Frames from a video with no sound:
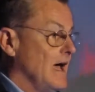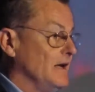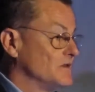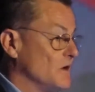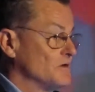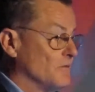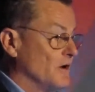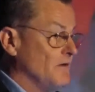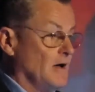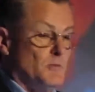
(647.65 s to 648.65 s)
And it's also
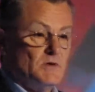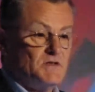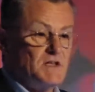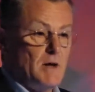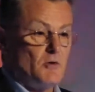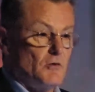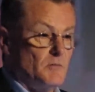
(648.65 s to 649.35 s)
very valuable to cyber